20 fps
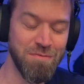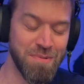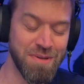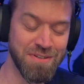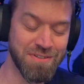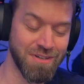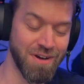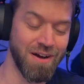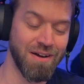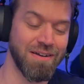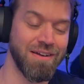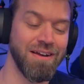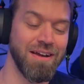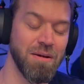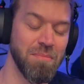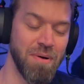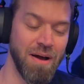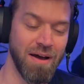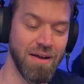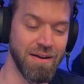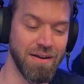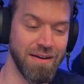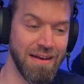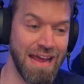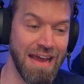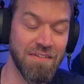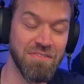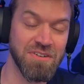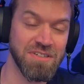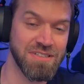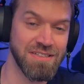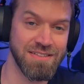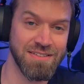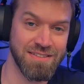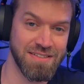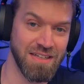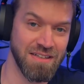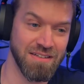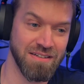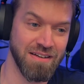been talking about it ever
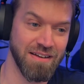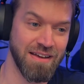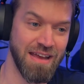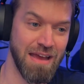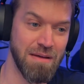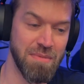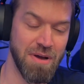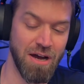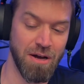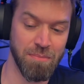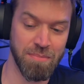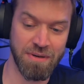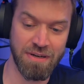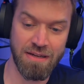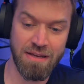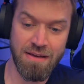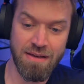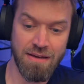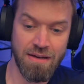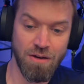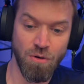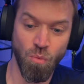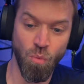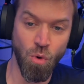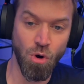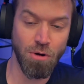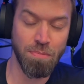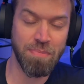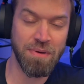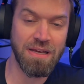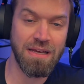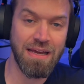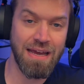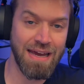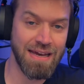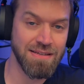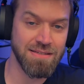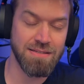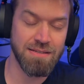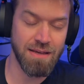since Celica came out, but warping
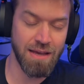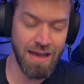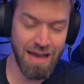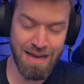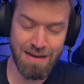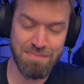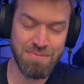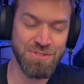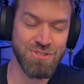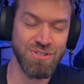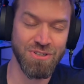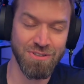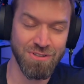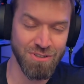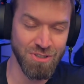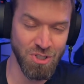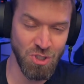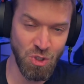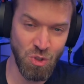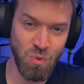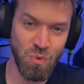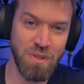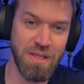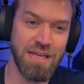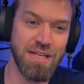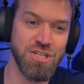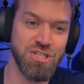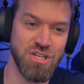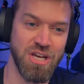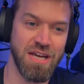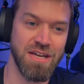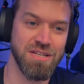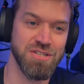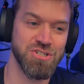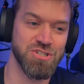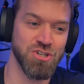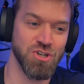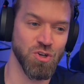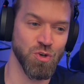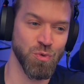has absolutely
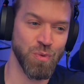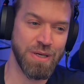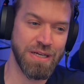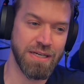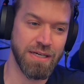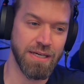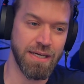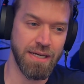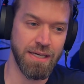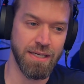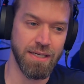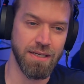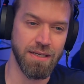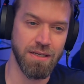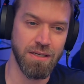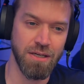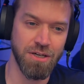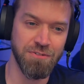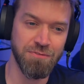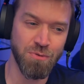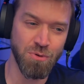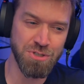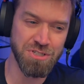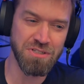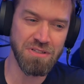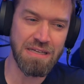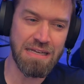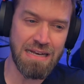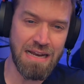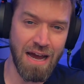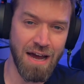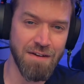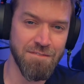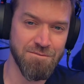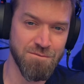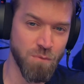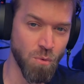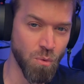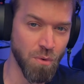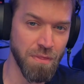changed Arena, and unfortunately not
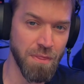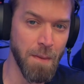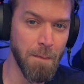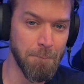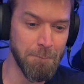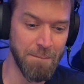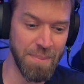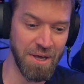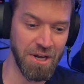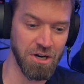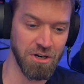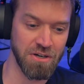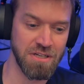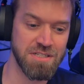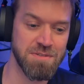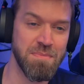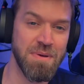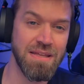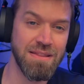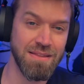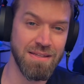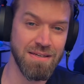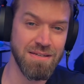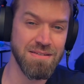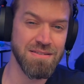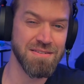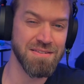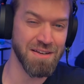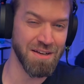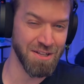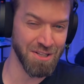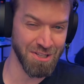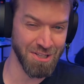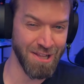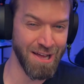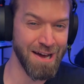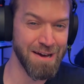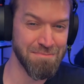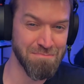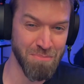for the better. It's made things a
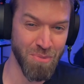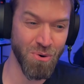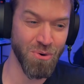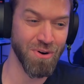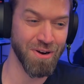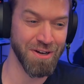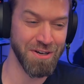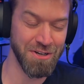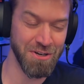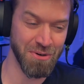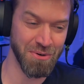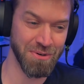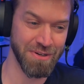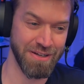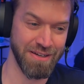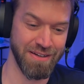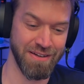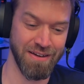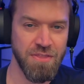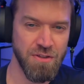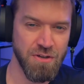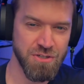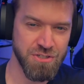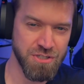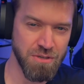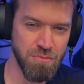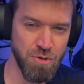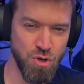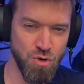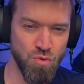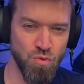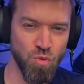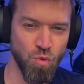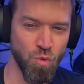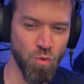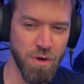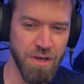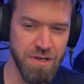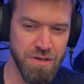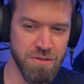lot more annoying. There are some
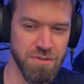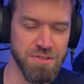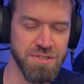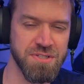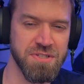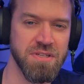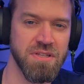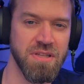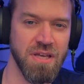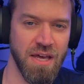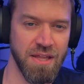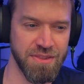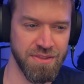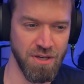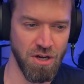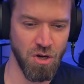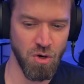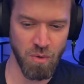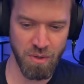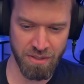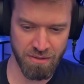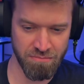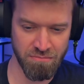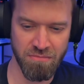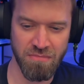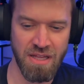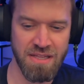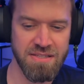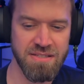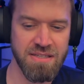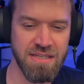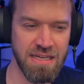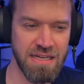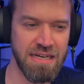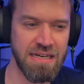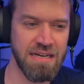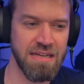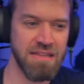new wrinkles to that though, and let's get into